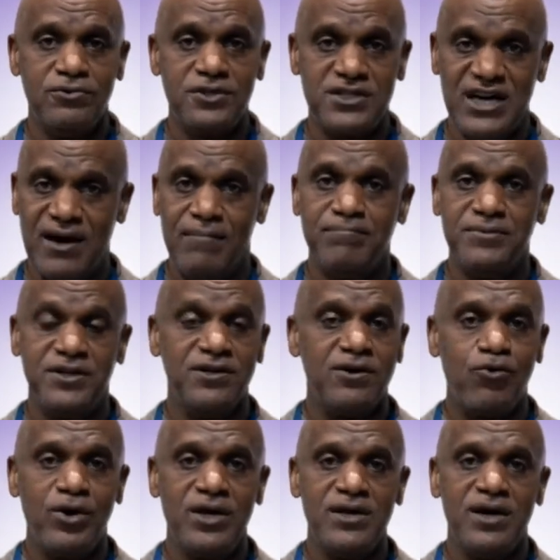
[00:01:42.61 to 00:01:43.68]
some
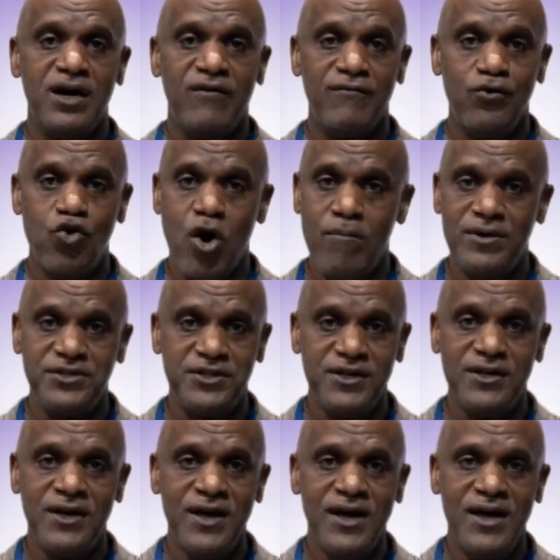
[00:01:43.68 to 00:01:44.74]
degree of normalcy.